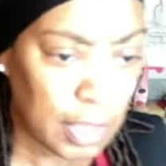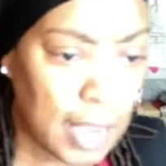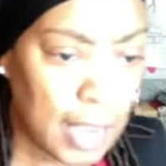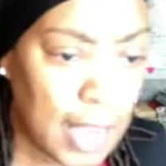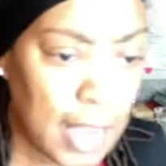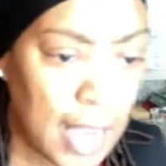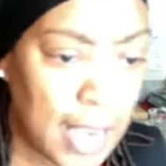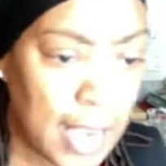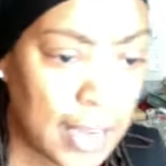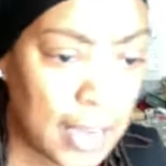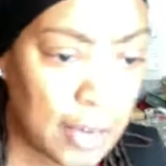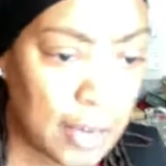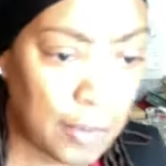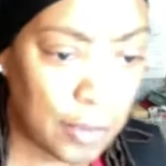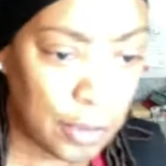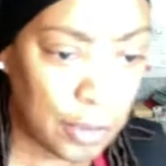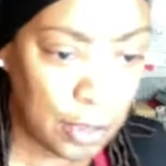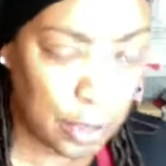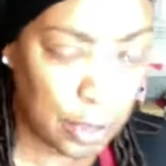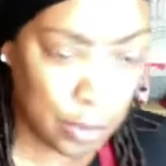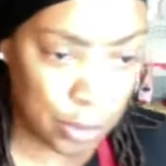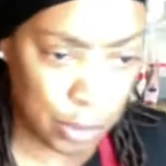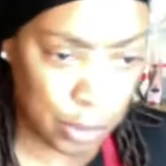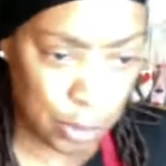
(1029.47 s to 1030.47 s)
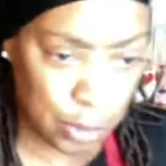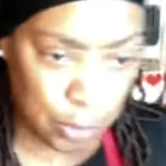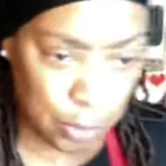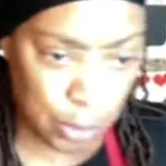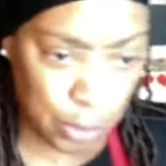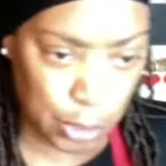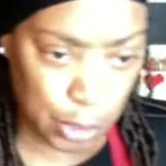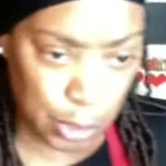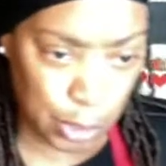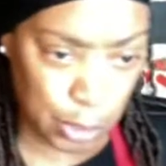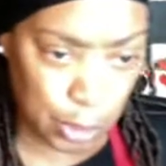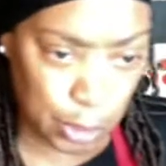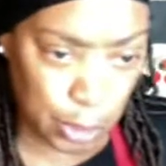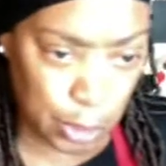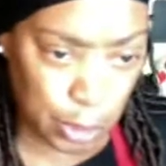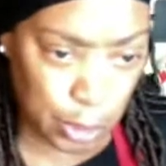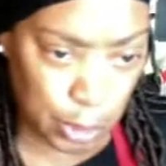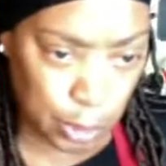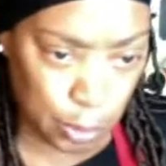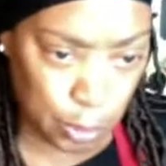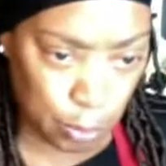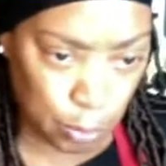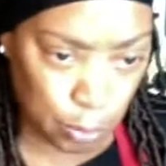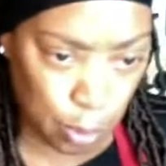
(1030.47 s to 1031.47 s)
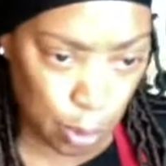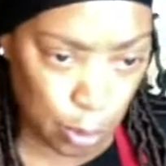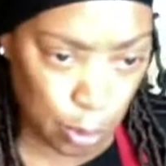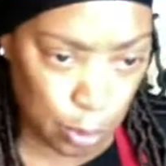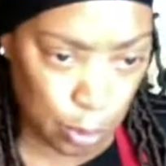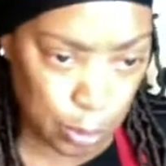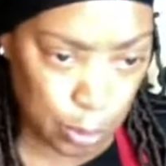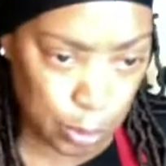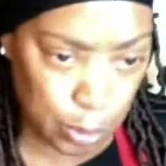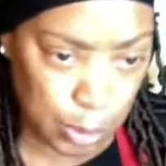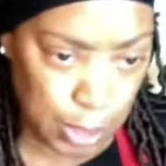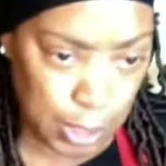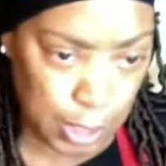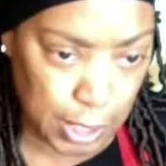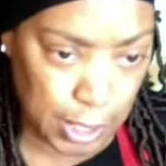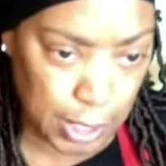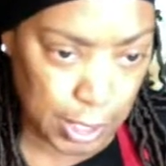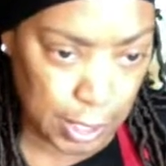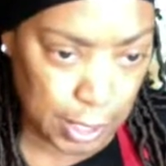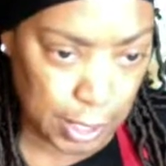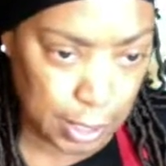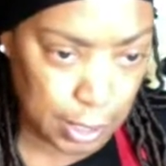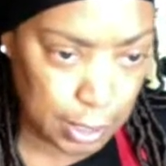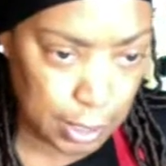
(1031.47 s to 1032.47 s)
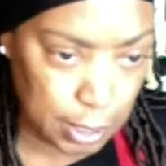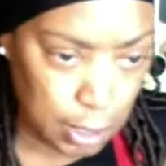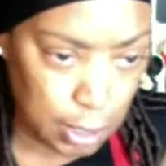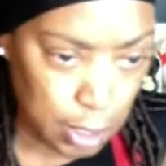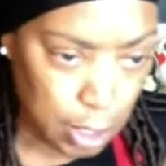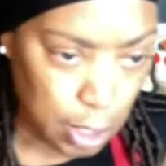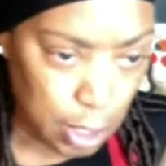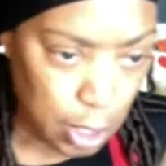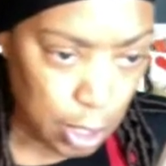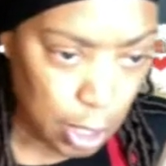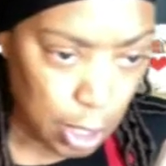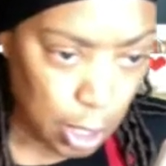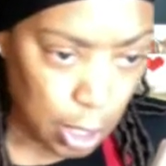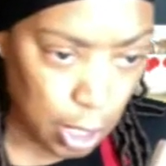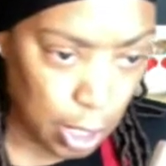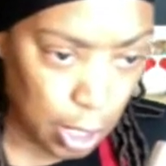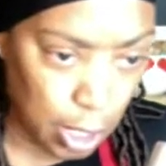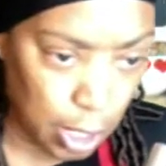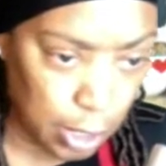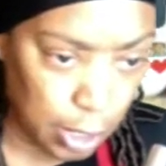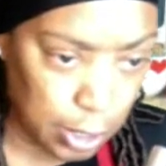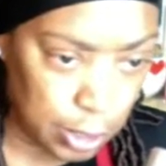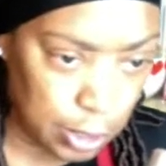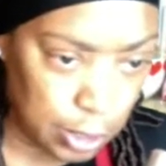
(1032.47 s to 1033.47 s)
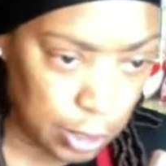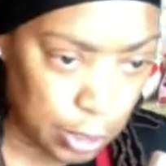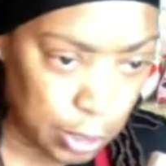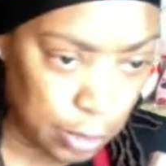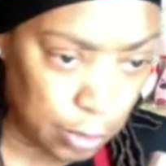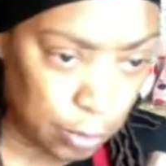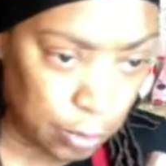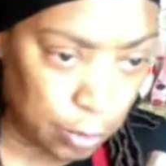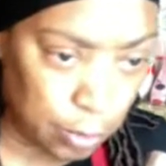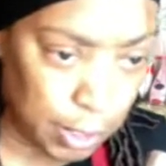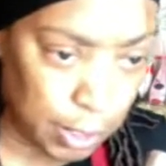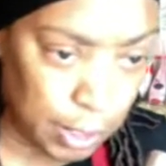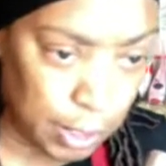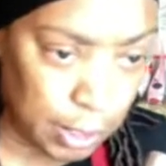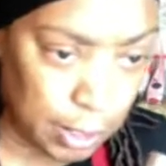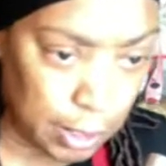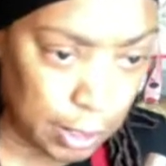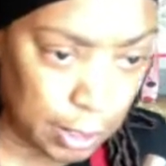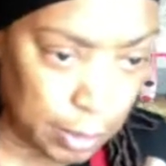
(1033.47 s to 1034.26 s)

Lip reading: I never knew you could cook rolls in 100-degree